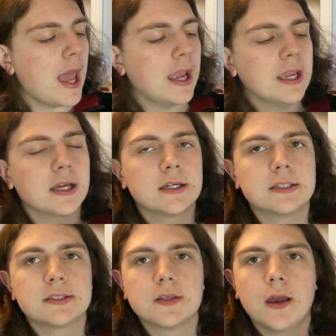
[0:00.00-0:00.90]

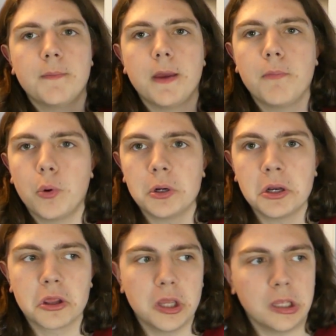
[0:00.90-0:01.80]
and some
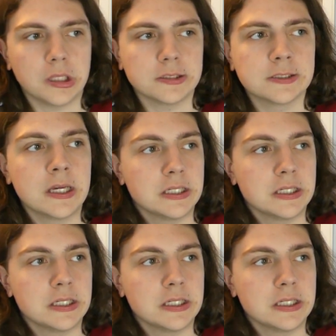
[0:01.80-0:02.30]
important things